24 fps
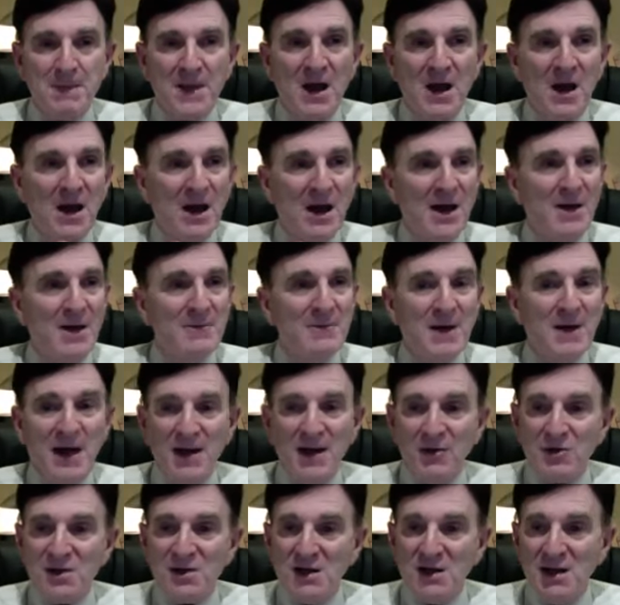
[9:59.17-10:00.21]
I
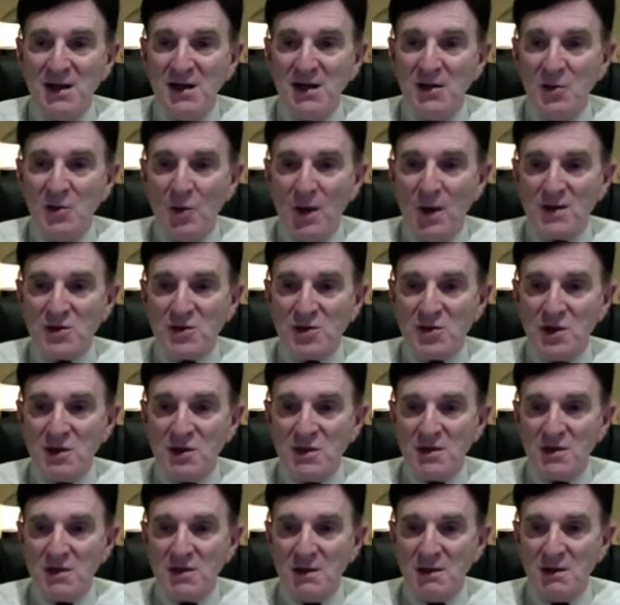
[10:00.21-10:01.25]
don't see any
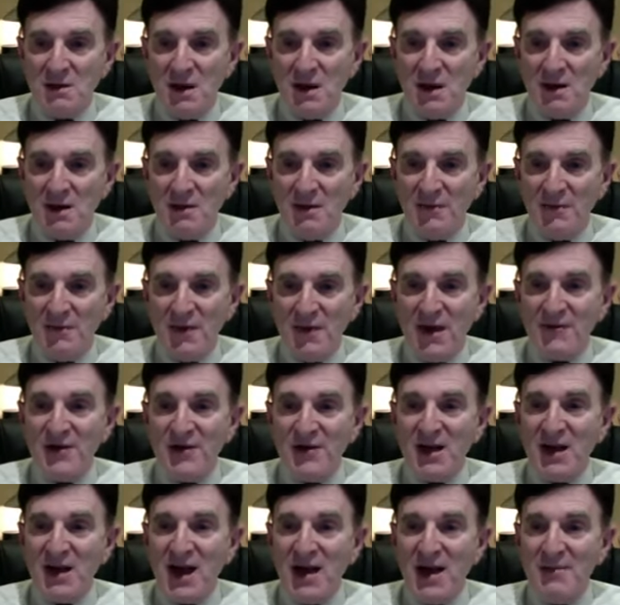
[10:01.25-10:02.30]
questions. If you have any
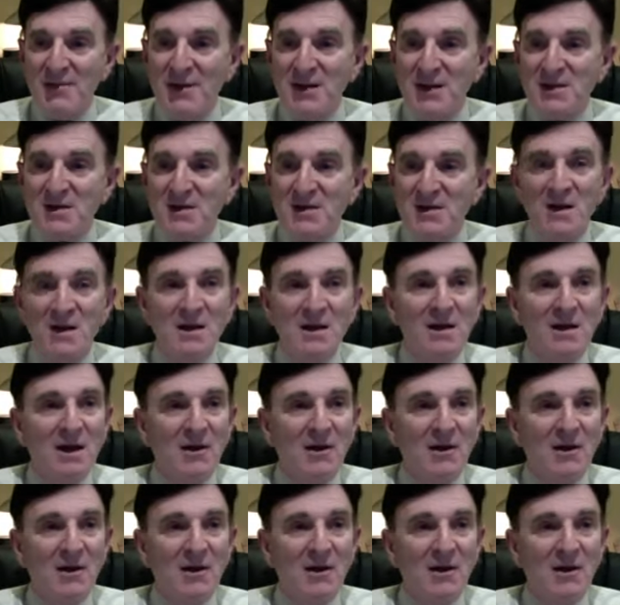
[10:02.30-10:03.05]
comments or